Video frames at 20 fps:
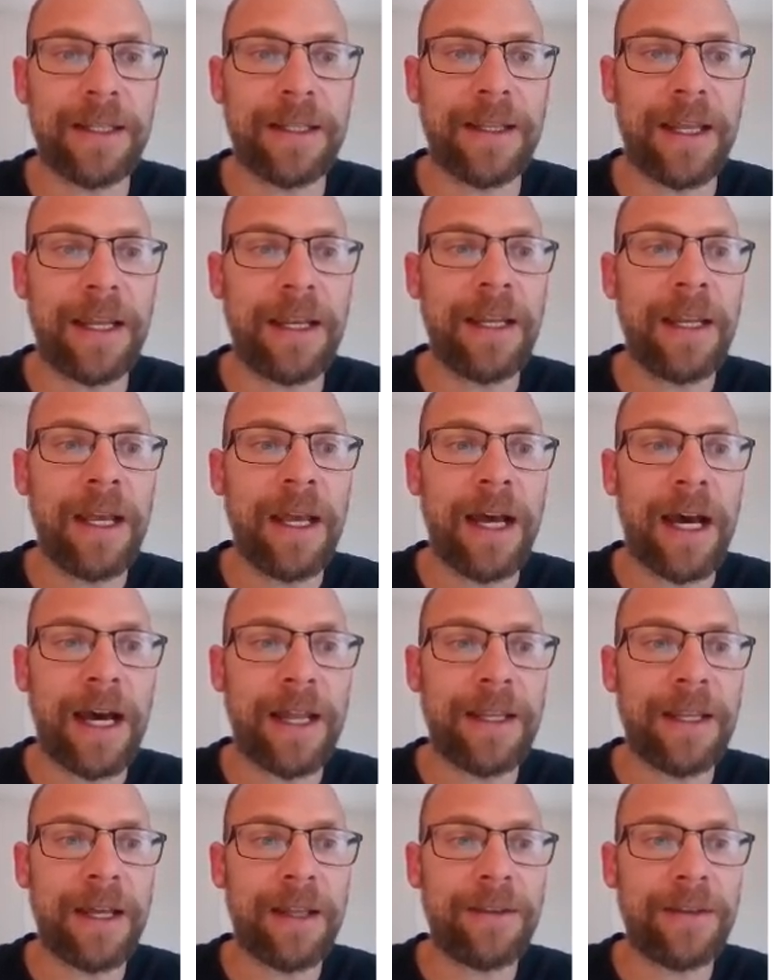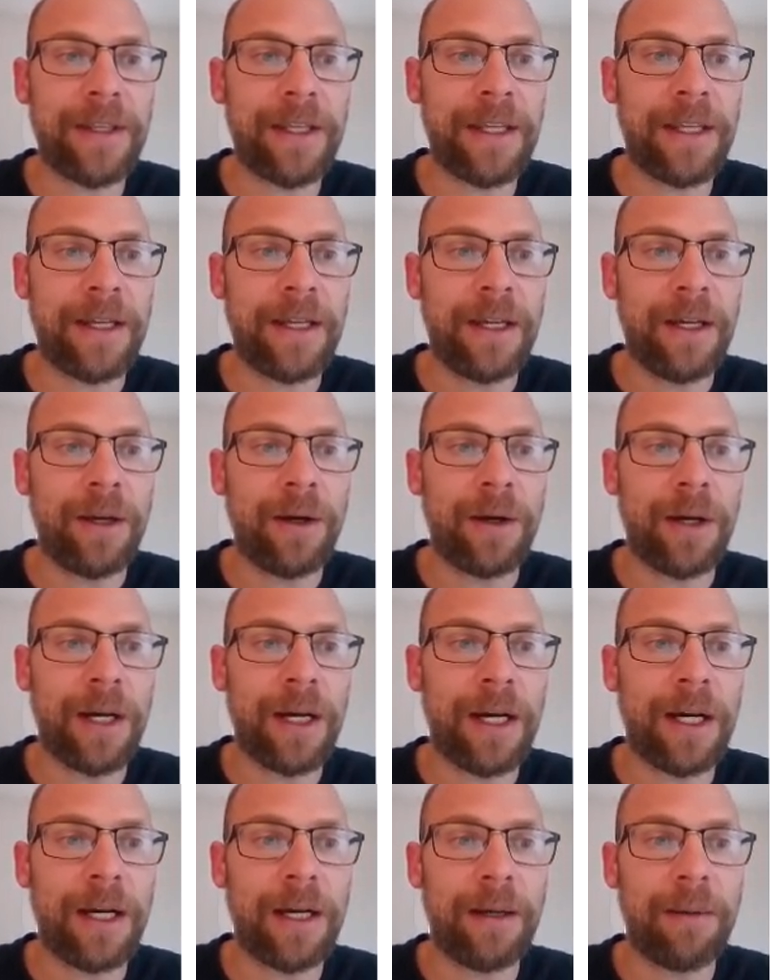And then under the
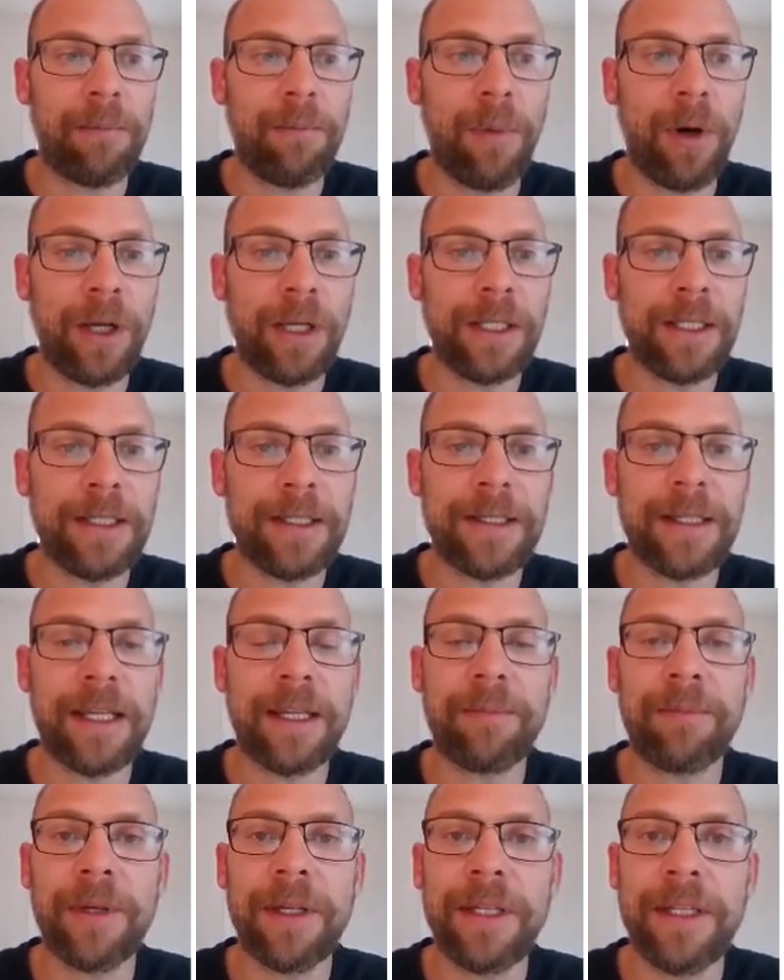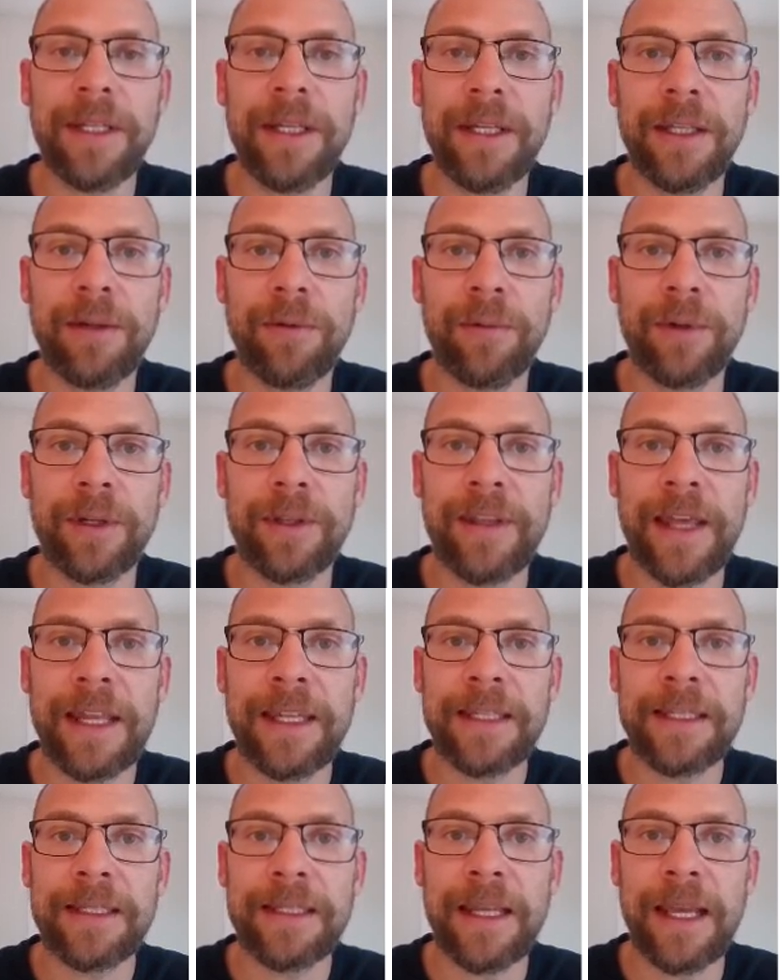uh, model statement here, you would
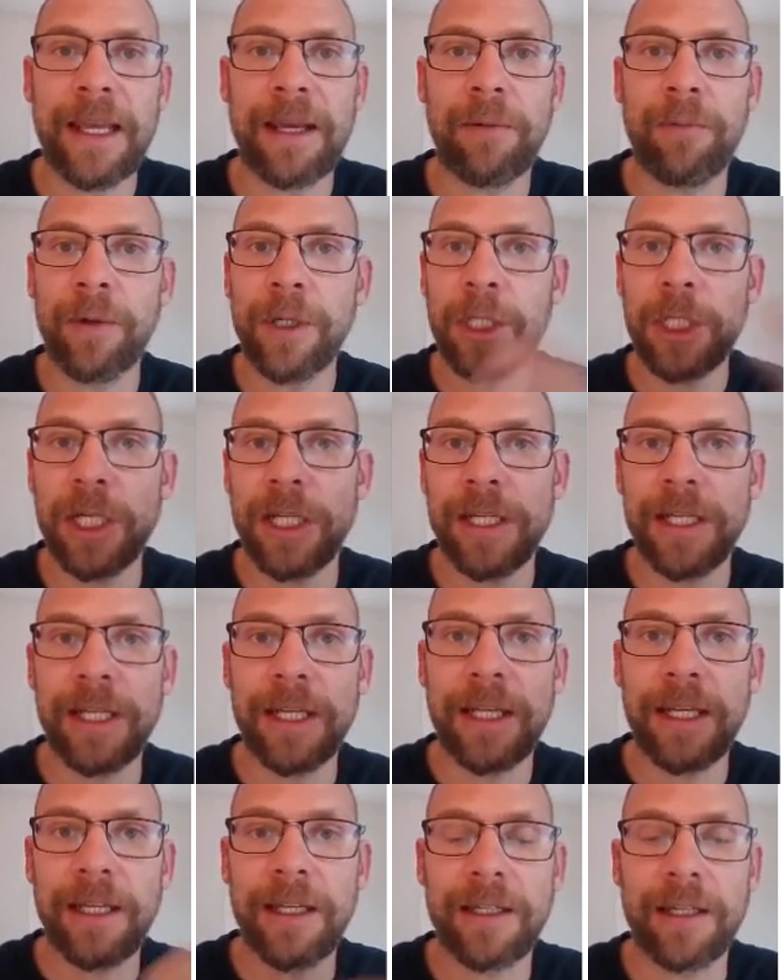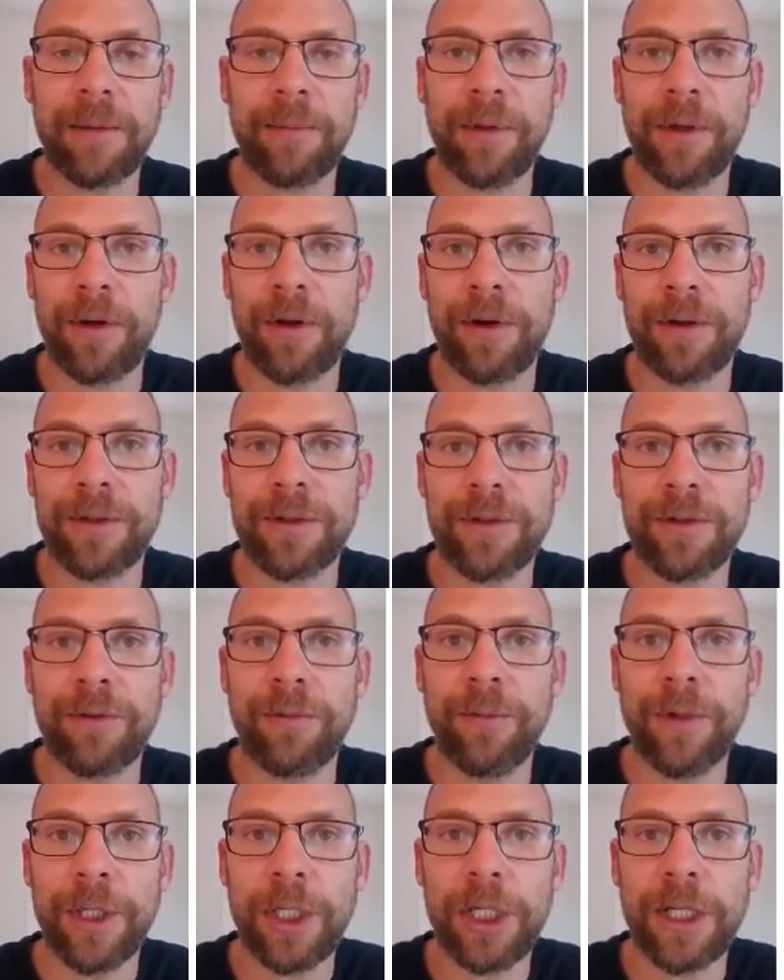then say which indicator belongs to
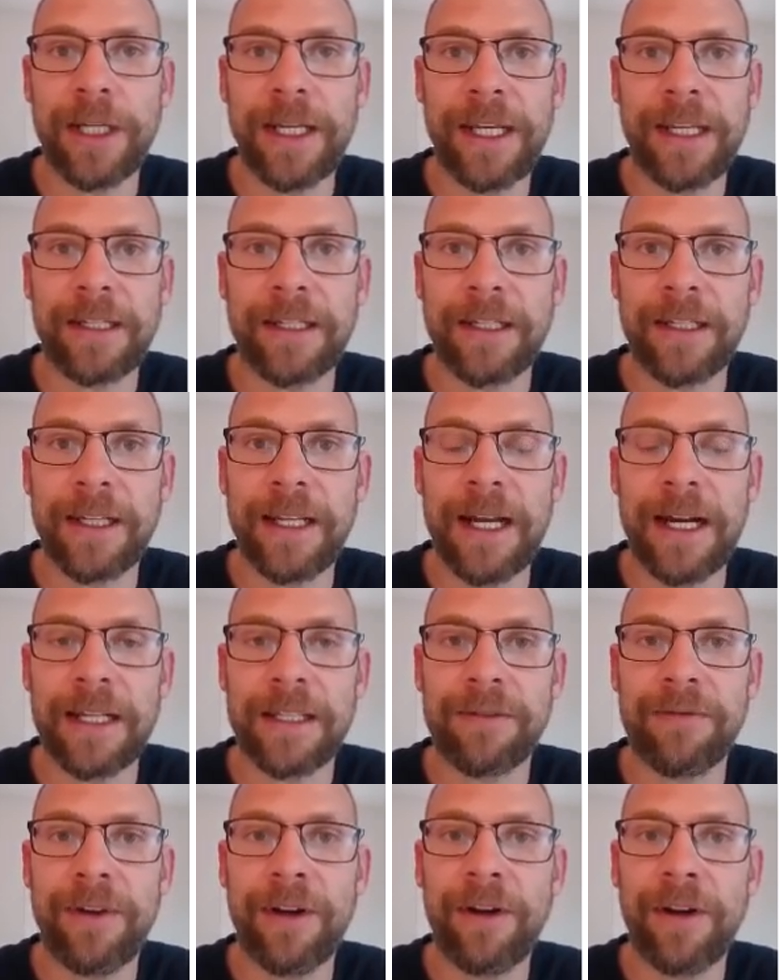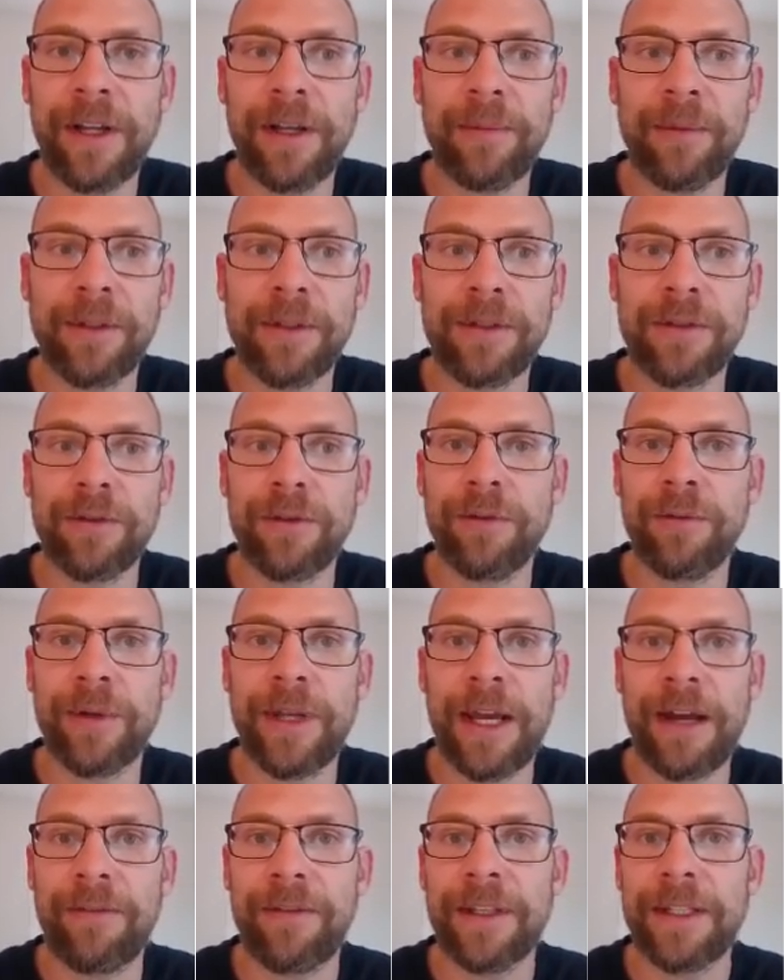which latent class variable. So you would
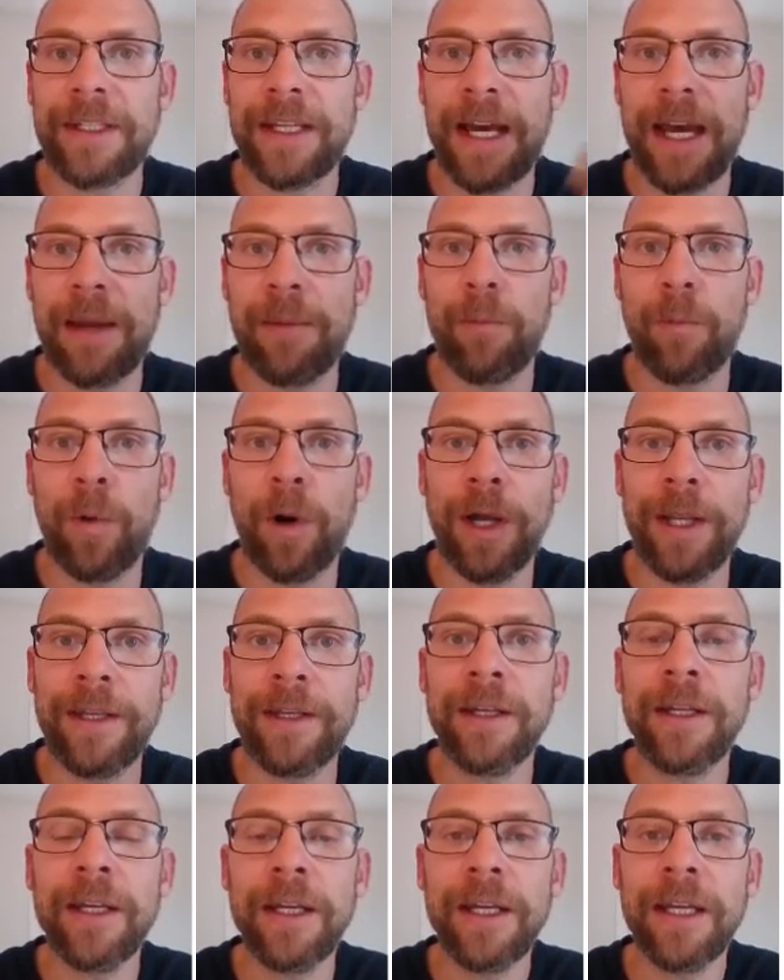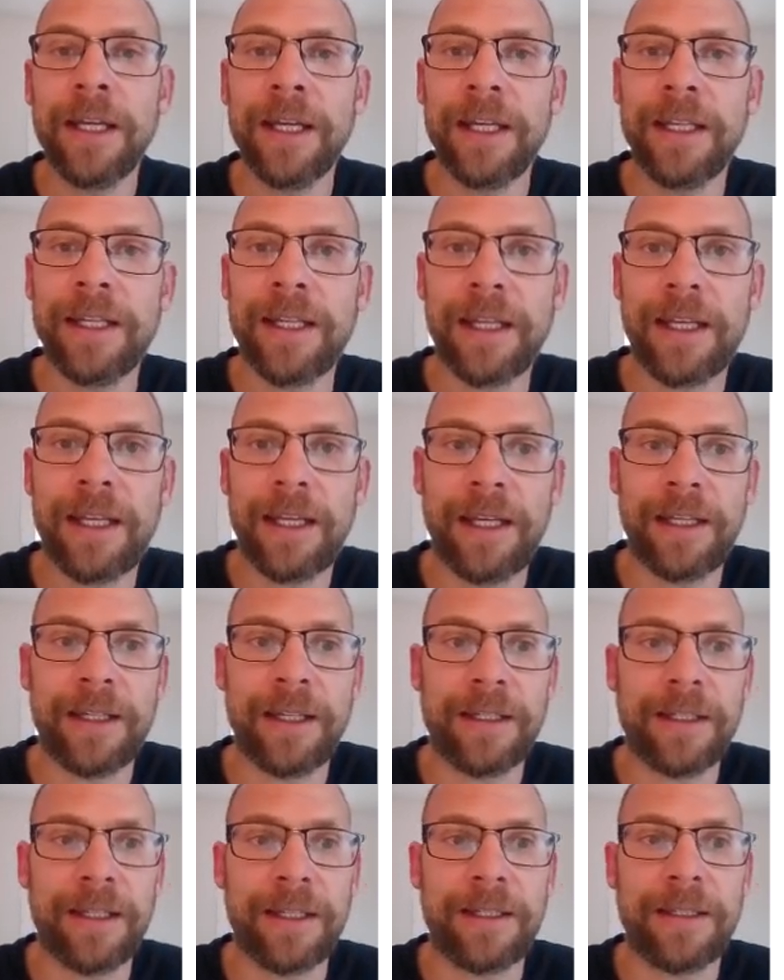have the time one
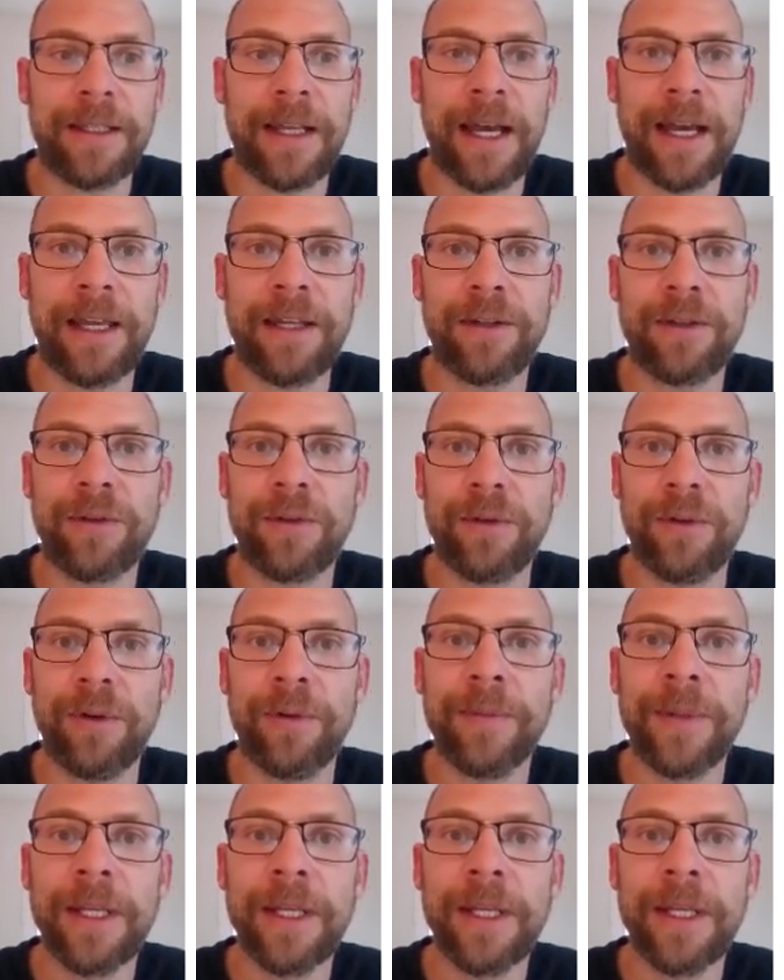indicators assigned to